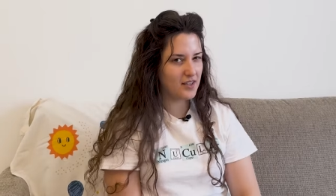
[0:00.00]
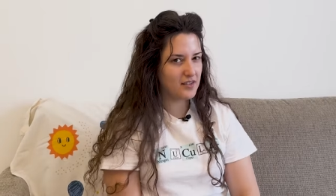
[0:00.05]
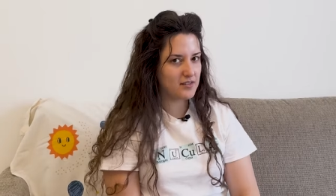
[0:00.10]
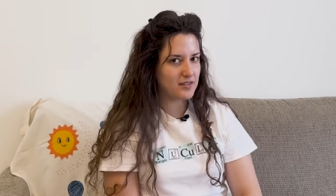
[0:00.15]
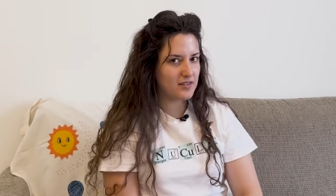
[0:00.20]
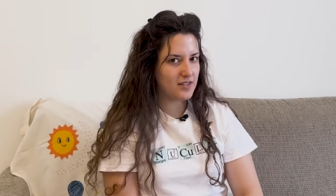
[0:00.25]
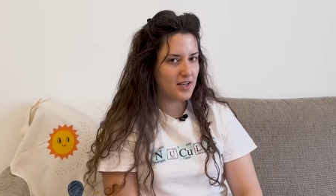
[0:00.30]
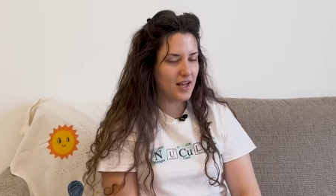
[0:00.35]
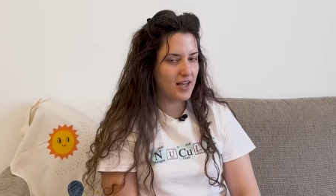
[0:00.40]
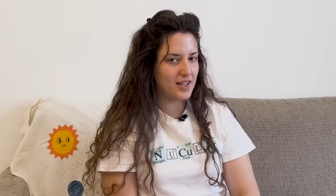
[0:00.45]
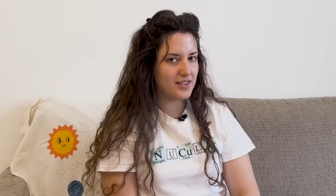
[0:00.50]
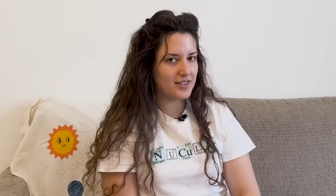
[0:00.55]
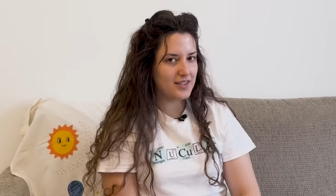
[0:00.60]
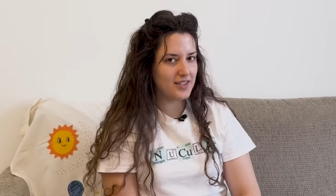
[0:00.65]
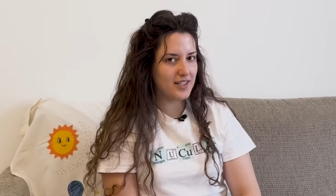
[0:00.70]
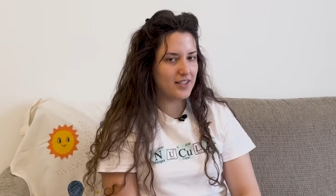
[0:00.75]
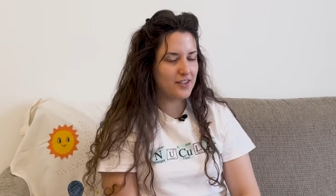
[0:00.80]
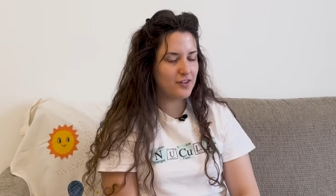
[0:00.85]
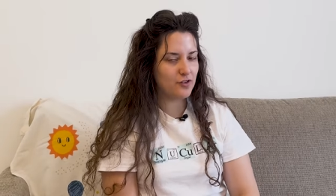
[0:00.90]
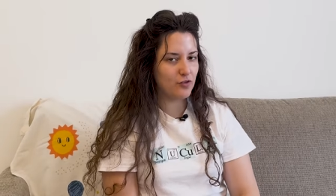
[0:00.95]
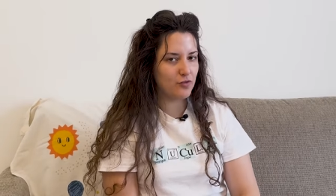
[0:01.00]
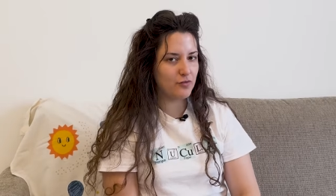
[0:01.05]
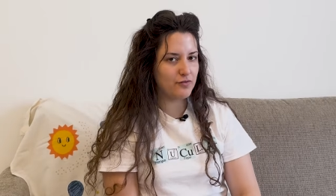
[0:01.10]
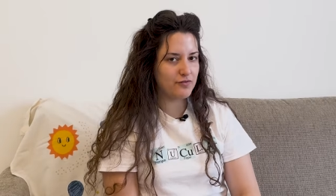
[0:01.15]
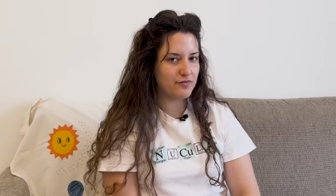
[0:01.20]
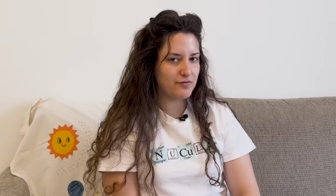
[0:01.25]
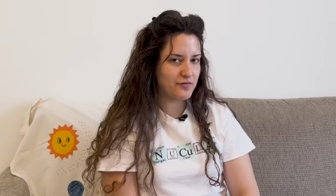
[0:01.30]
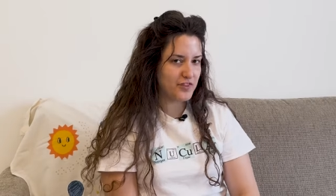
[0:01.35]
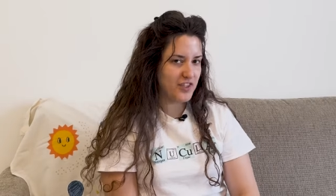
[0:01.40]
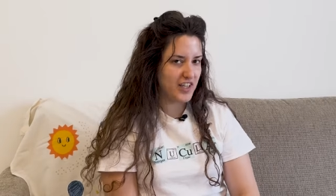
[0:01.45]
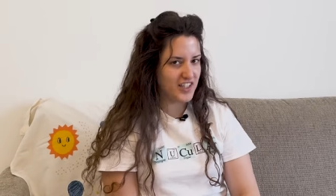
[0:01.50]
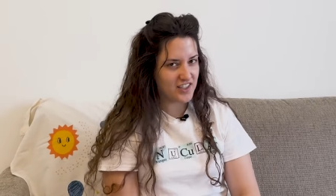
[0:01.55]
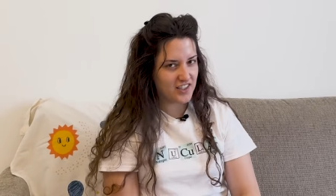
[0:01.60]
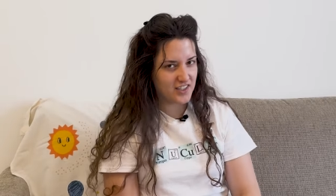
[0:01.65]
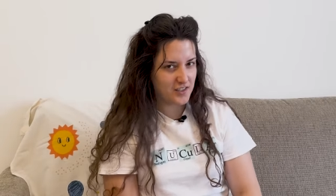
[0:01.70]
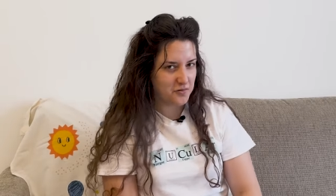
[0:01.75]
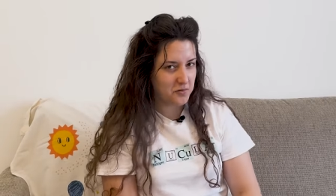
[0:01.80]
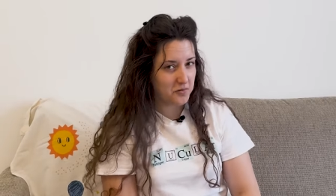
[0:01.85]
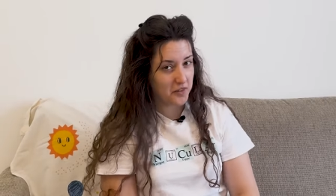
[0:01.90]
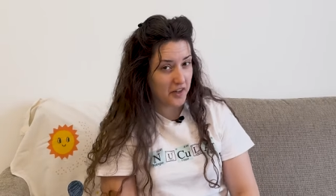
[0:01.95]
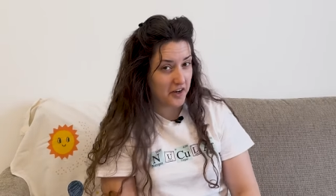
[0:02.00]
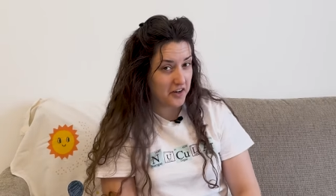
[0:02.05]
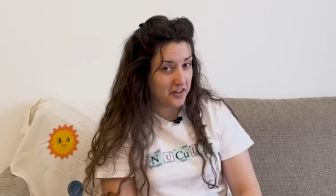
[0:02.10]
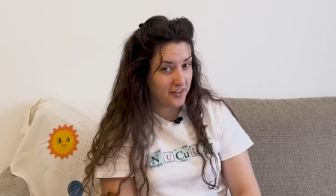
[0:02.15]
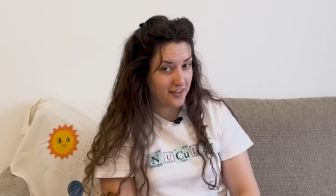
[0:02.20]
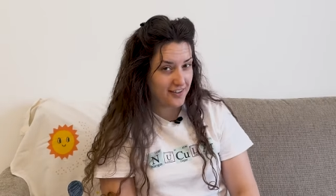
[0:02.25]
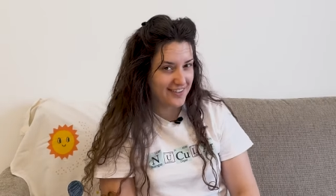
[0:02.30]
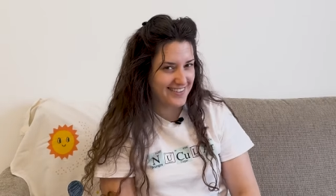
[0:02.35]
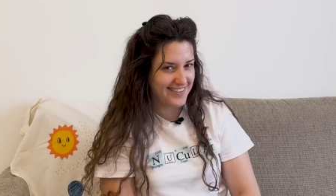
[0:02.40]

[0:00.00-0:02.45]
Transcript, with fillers: Slight hint of sexism there